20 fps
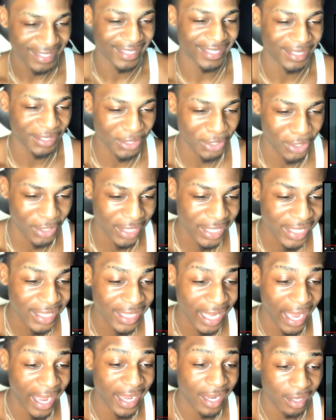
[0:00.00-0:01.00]
Look, he
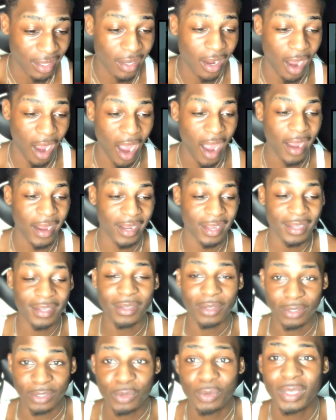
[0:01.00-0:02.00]
like, all right,
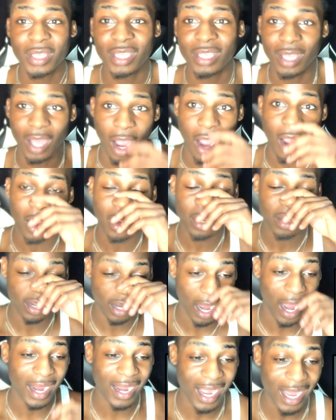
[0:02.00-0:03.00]
you keep, all right,
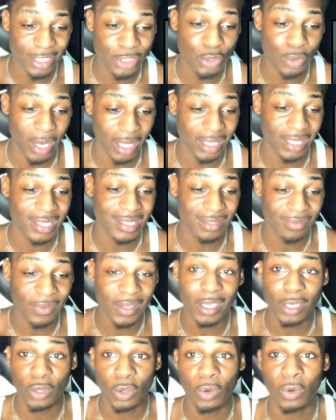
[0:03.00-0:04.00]
I got you after this
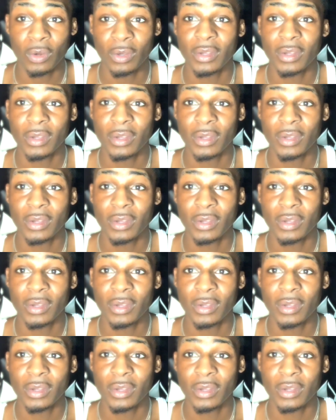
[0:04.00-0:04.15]
video.